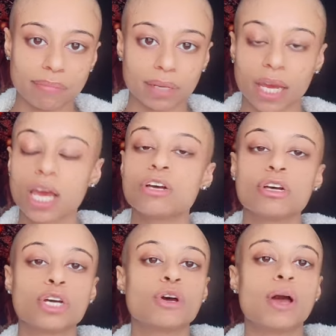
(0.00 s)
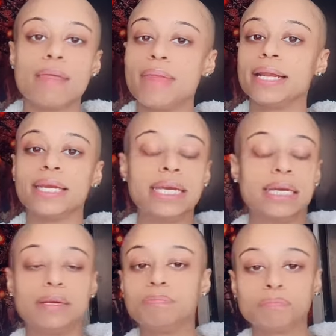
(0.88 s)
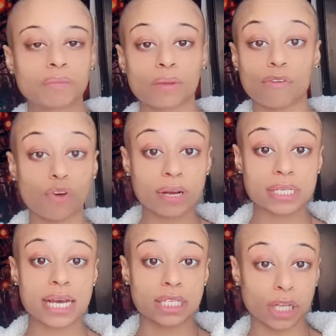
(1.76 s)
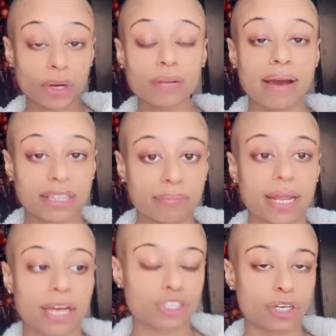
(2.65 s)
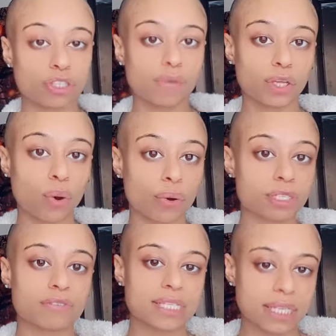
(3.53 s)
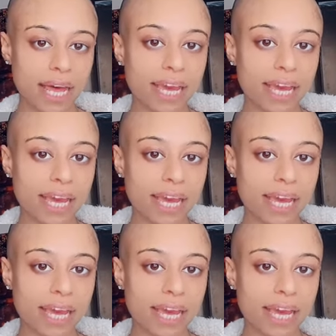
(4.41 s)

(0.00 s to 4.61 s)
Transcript: family. And then he, of course, has learned about the black church over the course of his